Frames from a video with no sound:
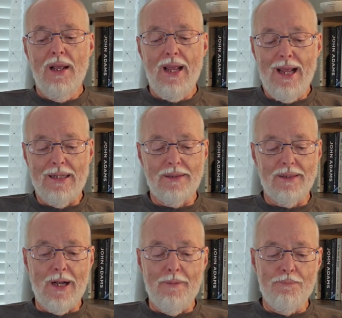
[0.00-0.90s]
And
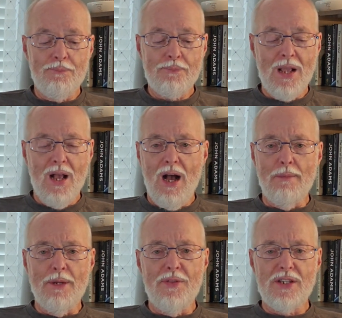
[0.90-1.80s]
um, I
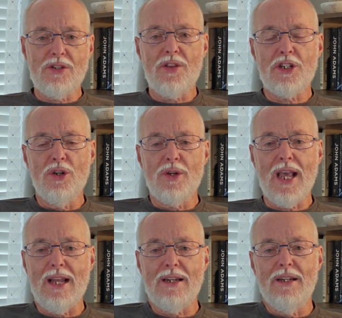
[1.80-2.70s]
mean, these are the two
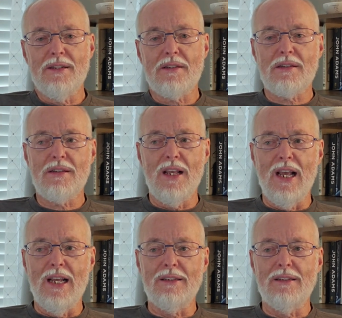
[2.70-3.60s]
candidates,
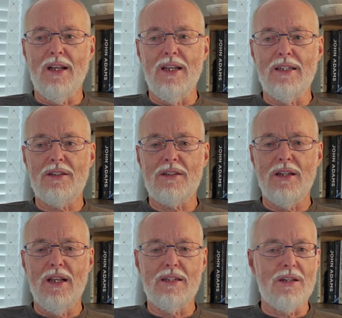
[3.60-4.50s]
and it's
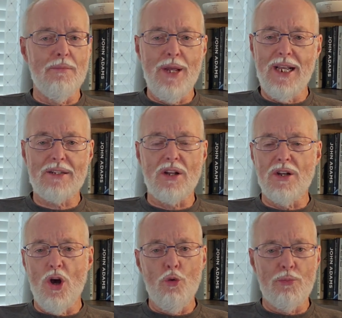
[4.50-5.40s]
it to me, it's a
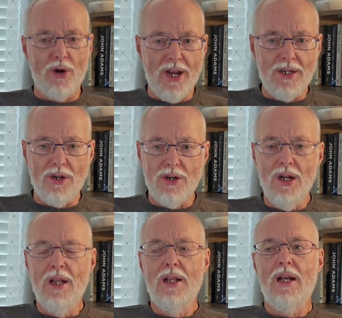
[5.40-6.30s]

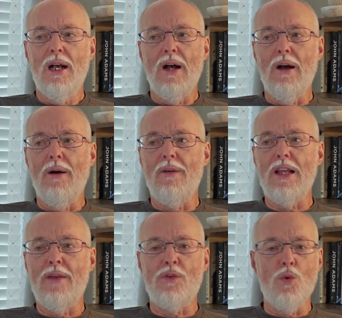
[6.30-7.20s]
no-brainer. Uh,
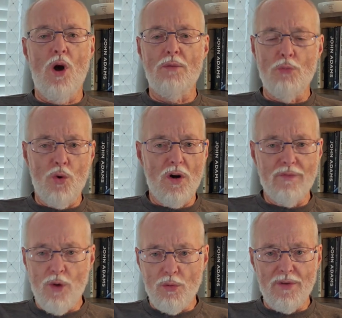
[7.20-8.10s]
if you want more
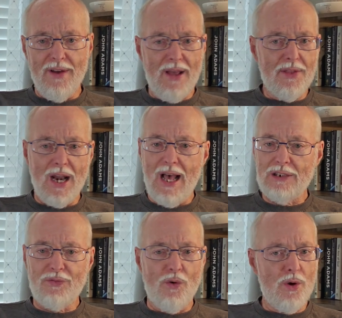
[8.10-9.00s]
of what we've had the
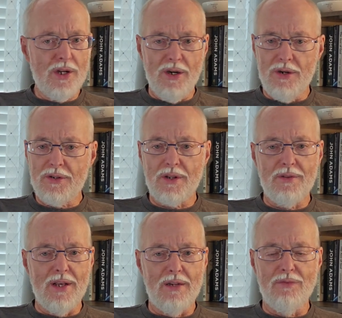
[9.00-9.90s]
last four years,
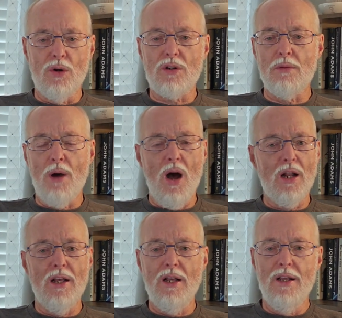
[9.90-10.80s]
then vote
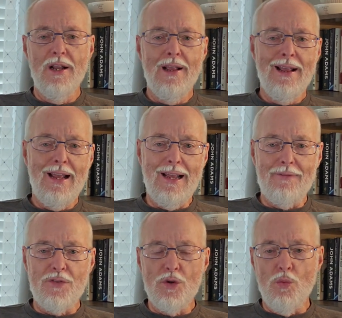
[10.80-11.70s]
Kamala.
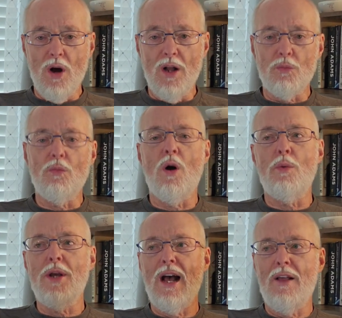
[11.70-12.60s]
If you want what
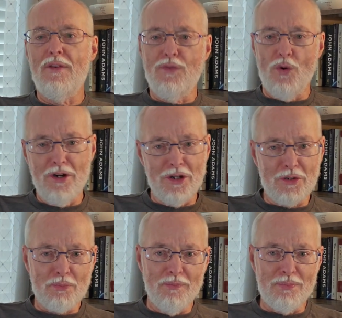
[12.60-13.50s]
we had the four years
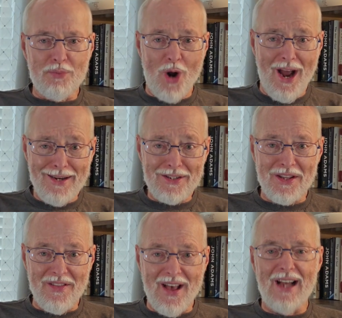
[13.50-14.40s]
prior
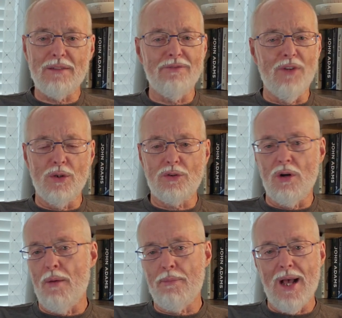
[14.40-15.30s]
to that, vote
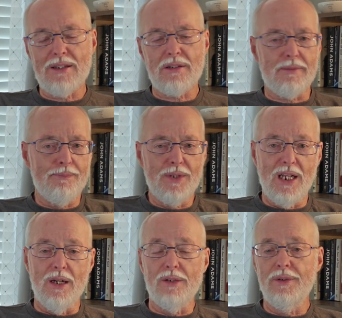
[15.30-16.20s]
Trump. That's
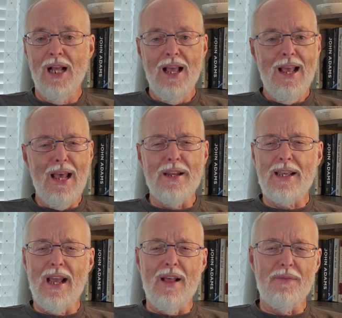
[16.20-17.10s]
you know, and
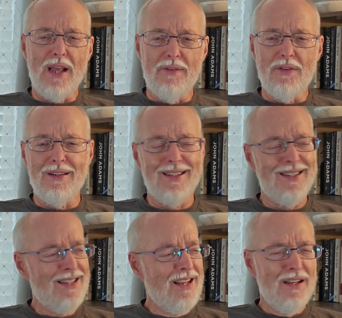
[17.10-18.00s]
again, every,
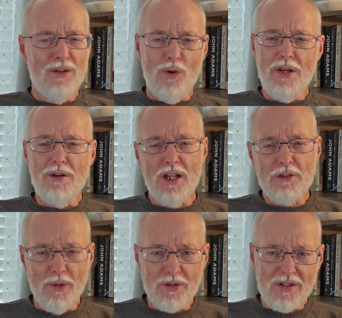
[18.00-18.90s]
well, you're not
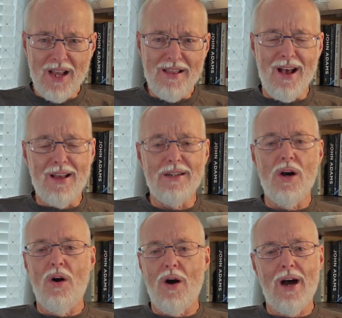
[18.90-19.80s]
supposed to say that.
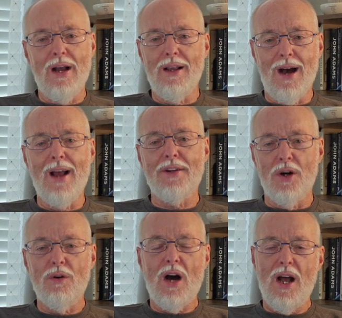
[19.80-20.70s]
No, I I
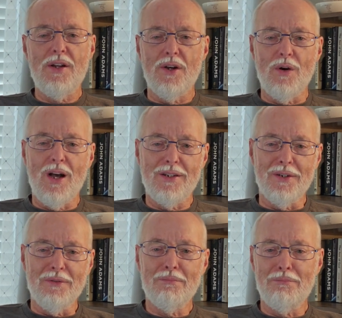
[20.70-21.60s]
know, I know, I
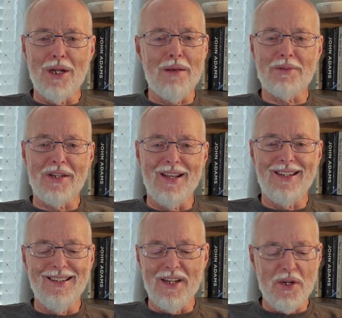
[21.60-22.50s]
know, but I'm saying
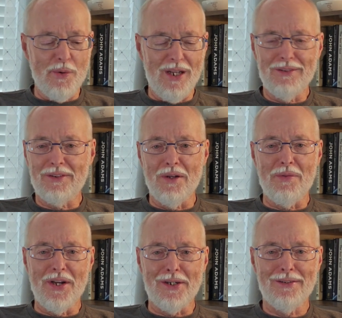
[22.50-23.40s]
it anyway. So
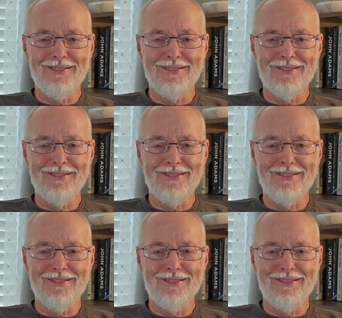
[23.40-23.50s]
there.